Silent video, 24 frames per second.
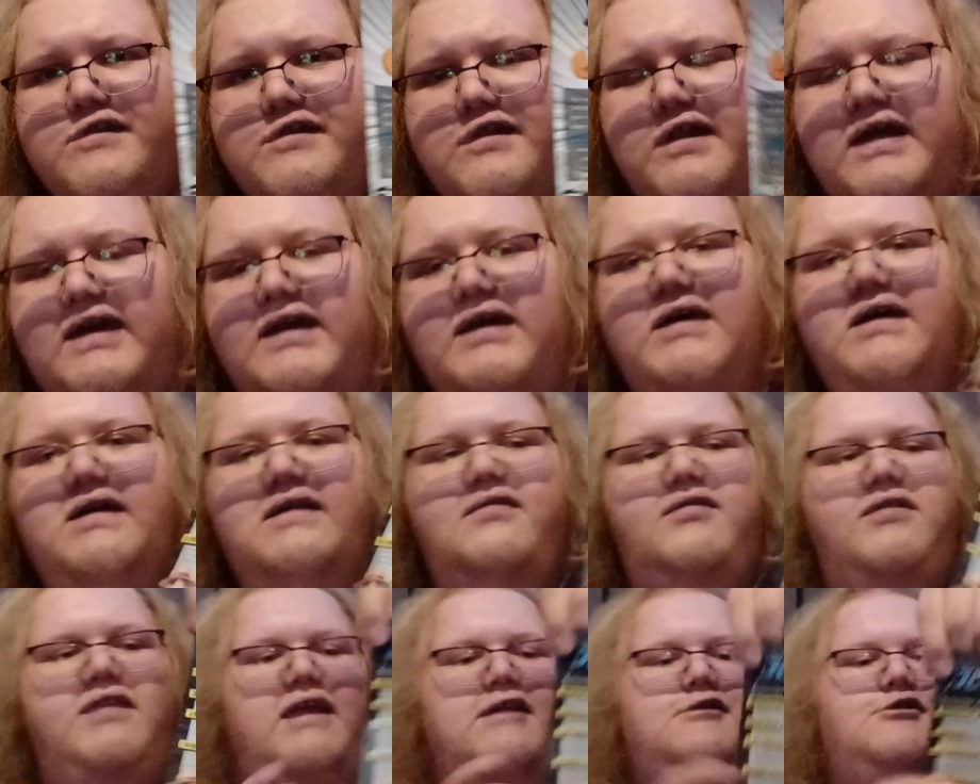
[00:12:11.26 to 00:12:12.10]
like a
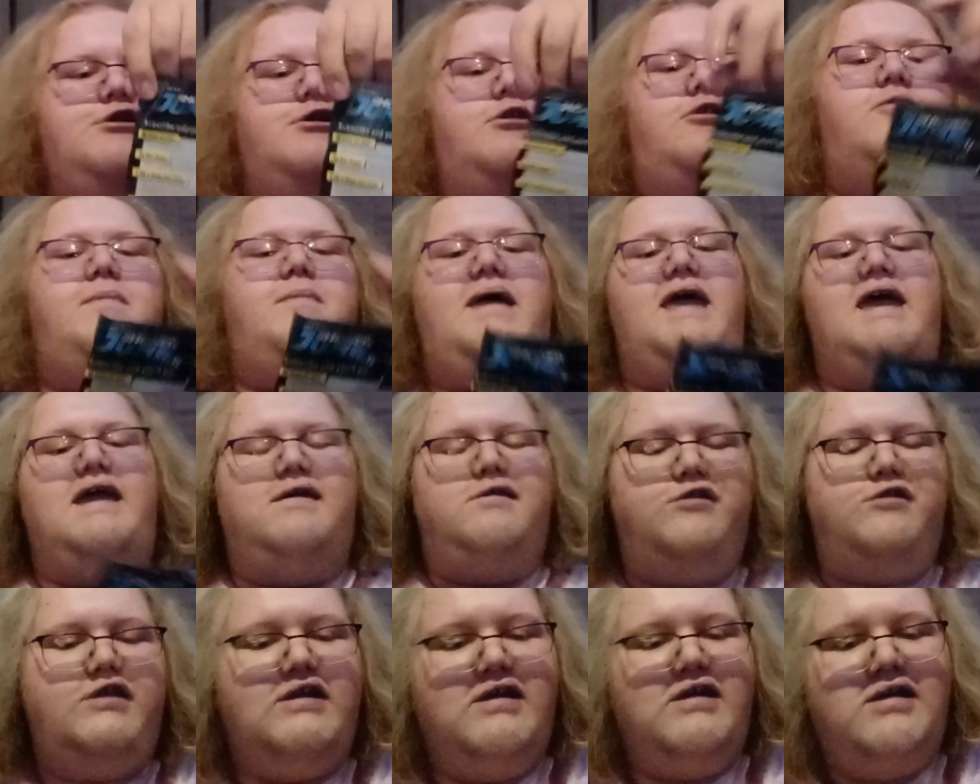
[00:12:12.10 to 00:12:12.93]
digital
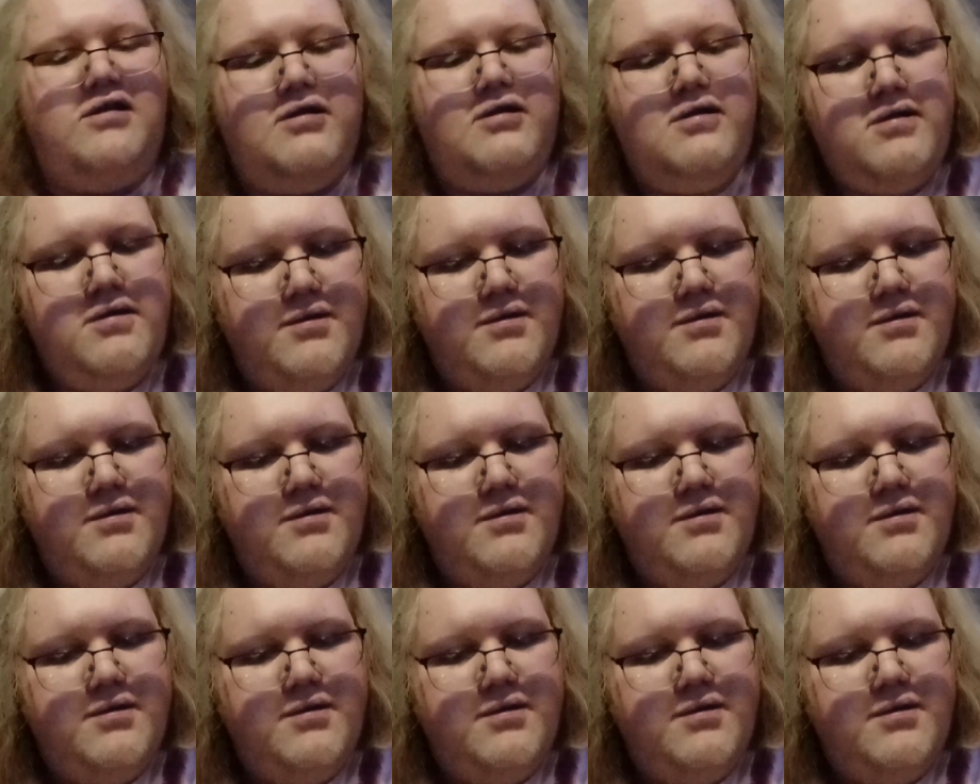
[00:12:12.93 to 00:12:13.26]
magazine.